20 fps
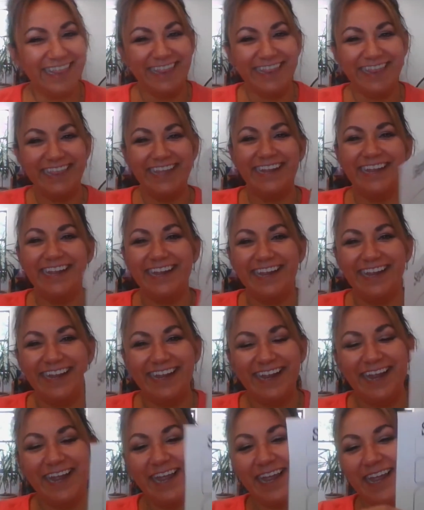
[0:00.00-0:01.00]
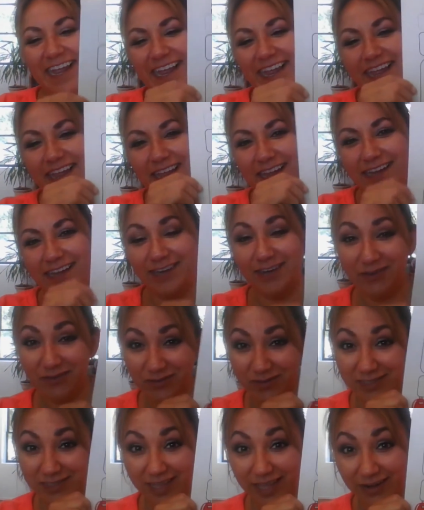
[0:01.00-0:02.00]
The
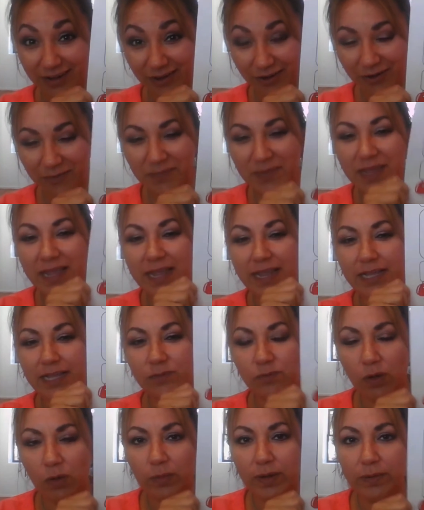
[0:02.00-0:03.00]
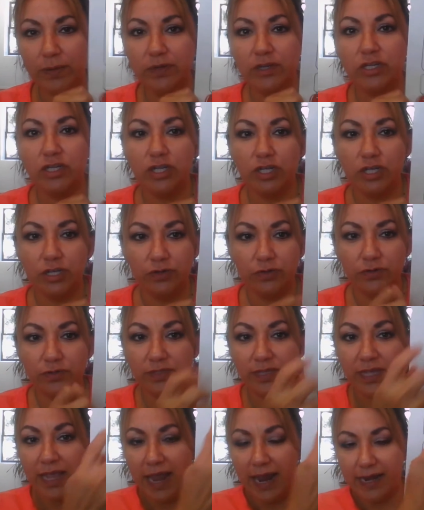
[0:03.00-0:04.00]
newsletter is what we would
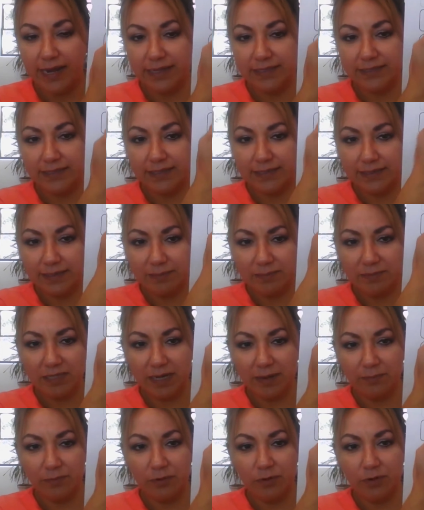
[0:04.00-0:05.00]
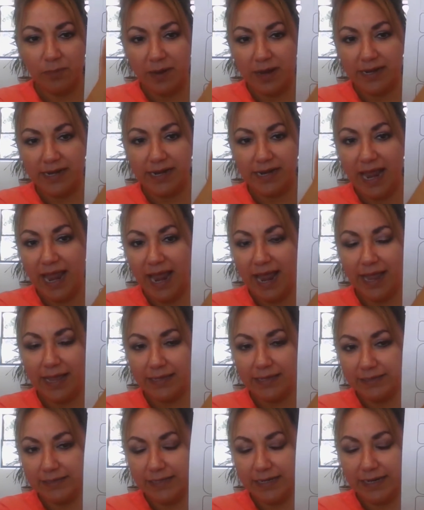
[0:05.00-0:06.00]
use, and it says September, and it
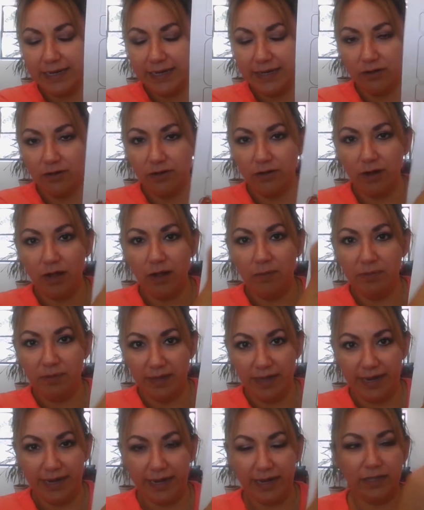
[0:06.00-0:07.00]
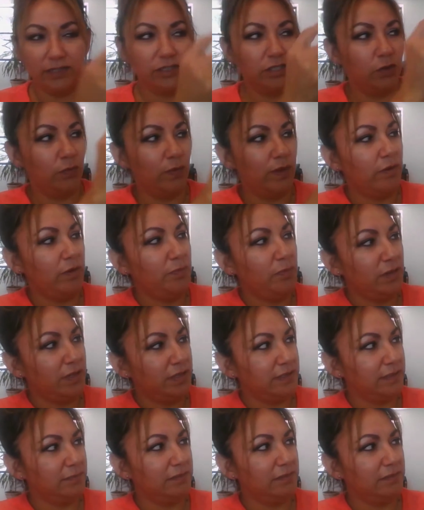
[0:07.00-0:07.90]
has here a blank, and so we would put